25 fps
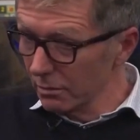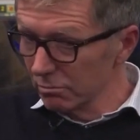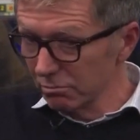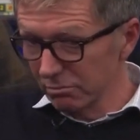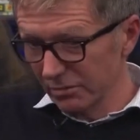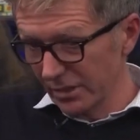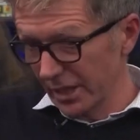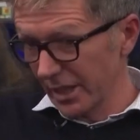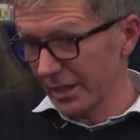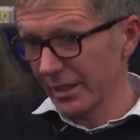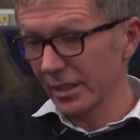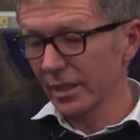
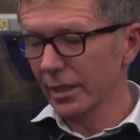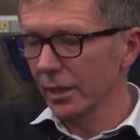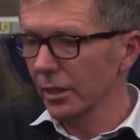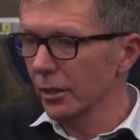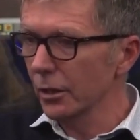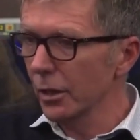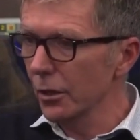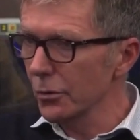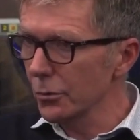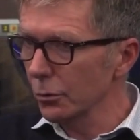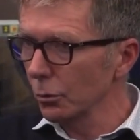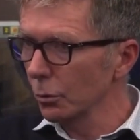technically
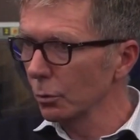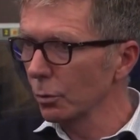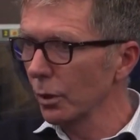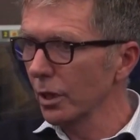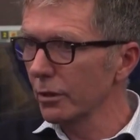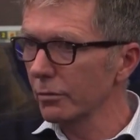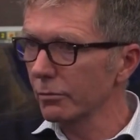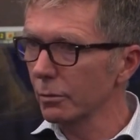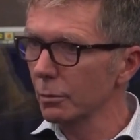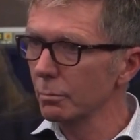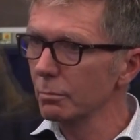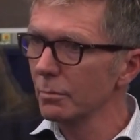goes all the
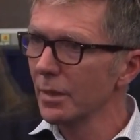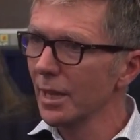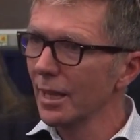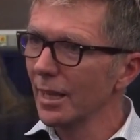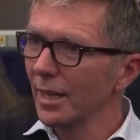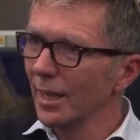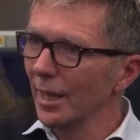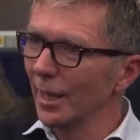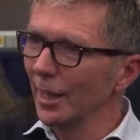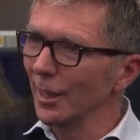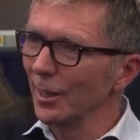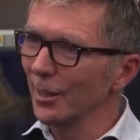way from
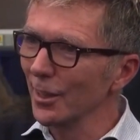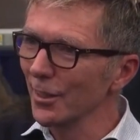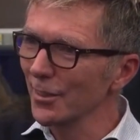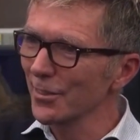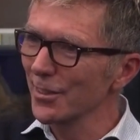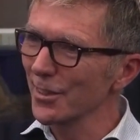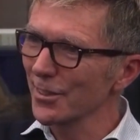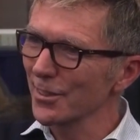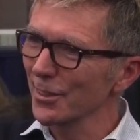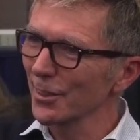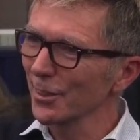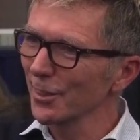England
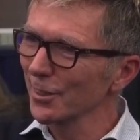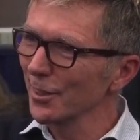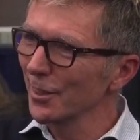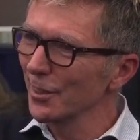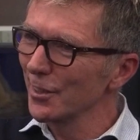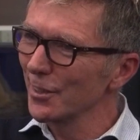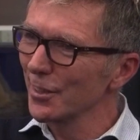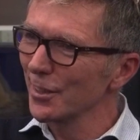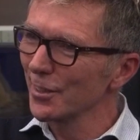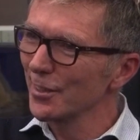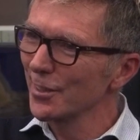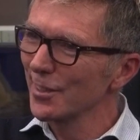to
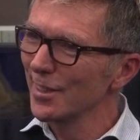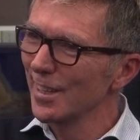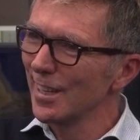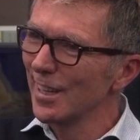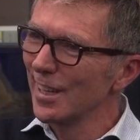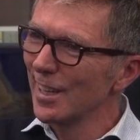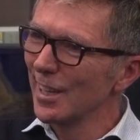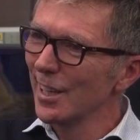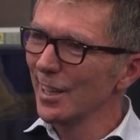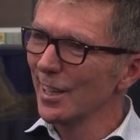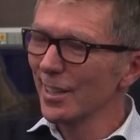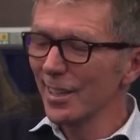Scotland. And
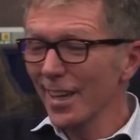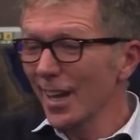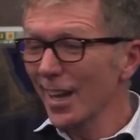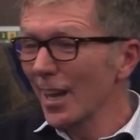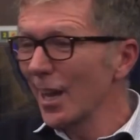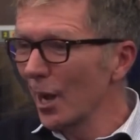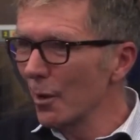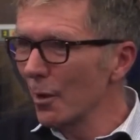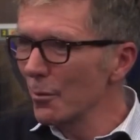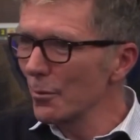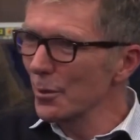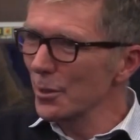
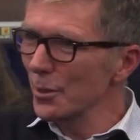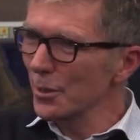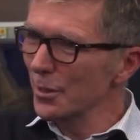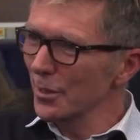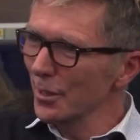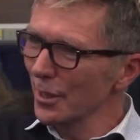yeah, it's an